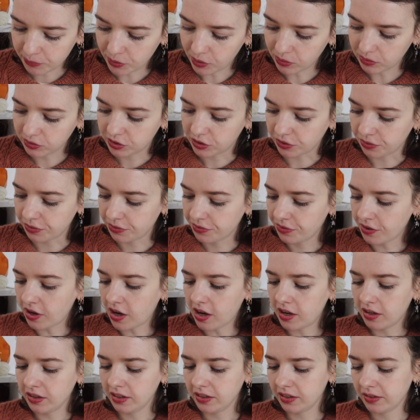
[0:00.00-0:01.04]
going to
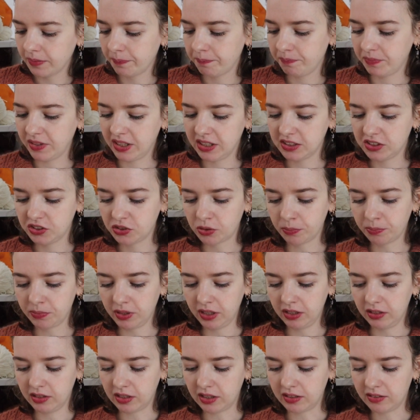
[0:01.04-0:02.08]
frog is
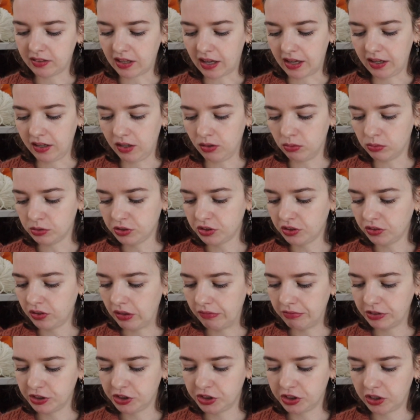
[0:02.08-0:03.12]
something that I also
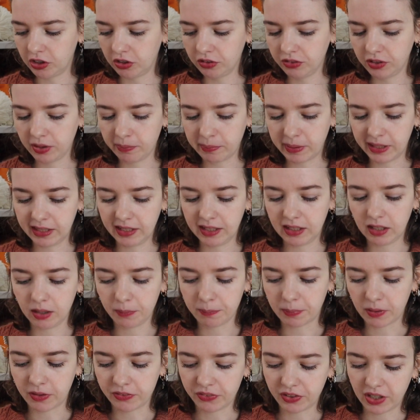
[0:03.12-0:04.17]
never showed in my knitting
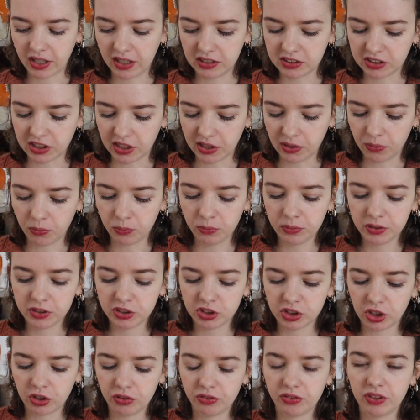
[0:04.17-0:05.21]
podcast. I only
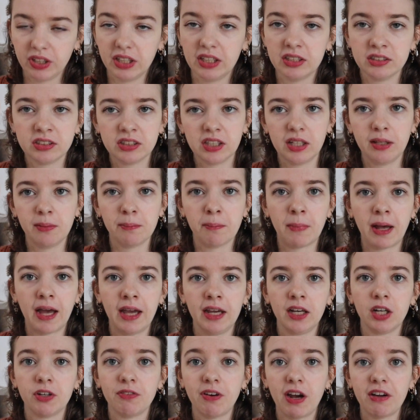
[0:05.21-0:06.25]
showed this in
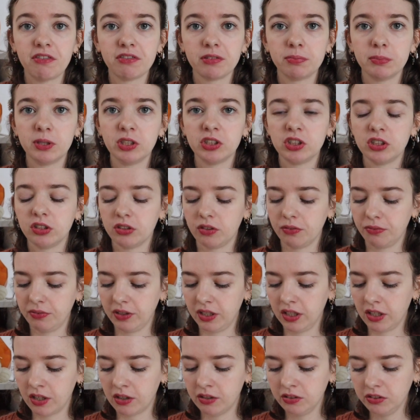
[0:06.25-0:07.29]
my Craftmas
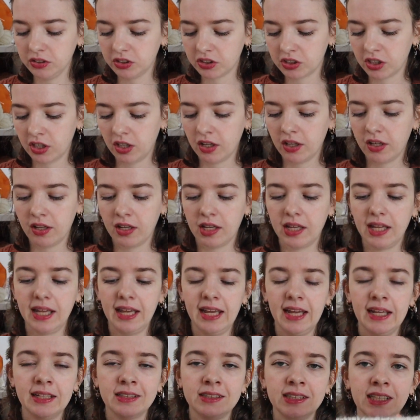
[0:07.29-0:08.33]
videos.
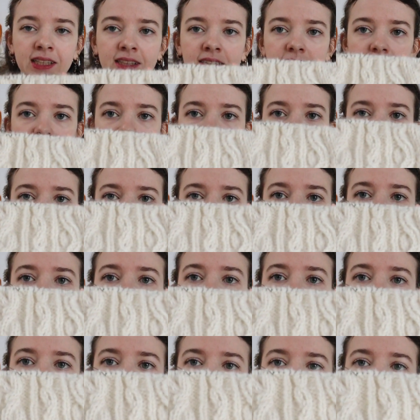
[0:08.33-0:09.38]
And it's the Celeste
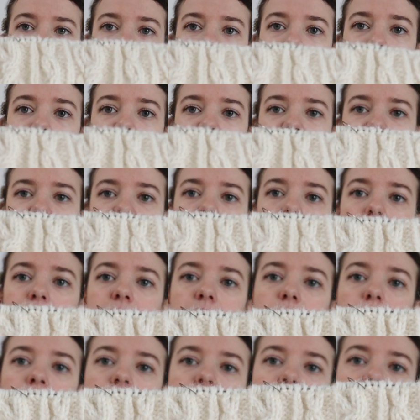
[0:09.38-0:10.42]
Sweater by Sari
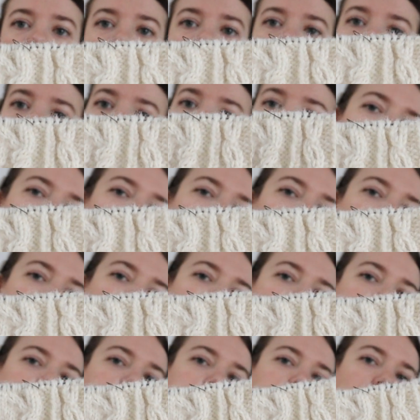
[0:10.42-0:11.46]
Nordlund. I'm
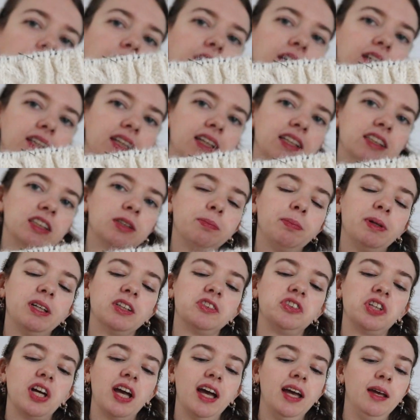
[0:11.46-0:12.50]
not frogging this
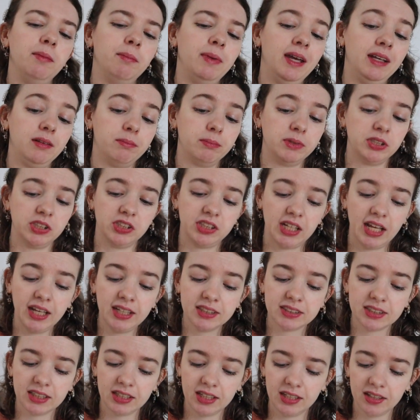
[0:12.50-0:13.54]
because I made
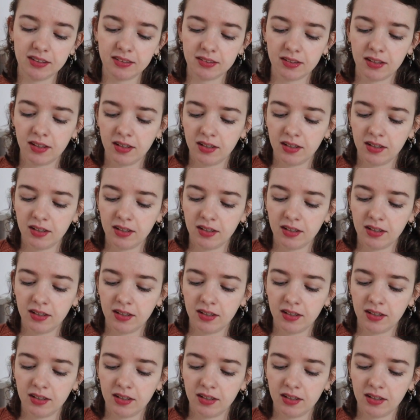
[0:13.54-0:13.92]
mistakes in it.